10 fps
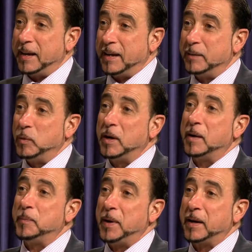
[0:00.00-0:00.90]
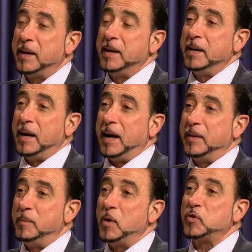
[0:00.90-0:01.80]
and we're going to pick uh,
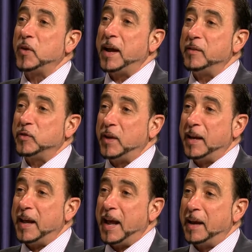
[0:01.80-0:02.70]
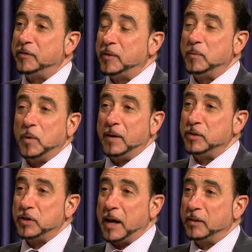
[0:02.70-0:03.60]
the most creative Santa hat from whatever
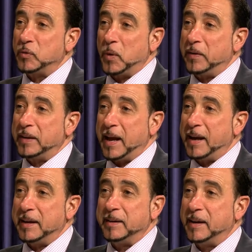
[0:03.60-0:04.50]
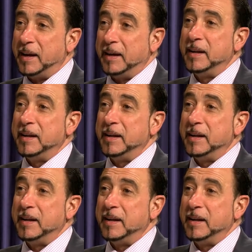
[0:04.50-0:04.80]
child is wearing that, and uh,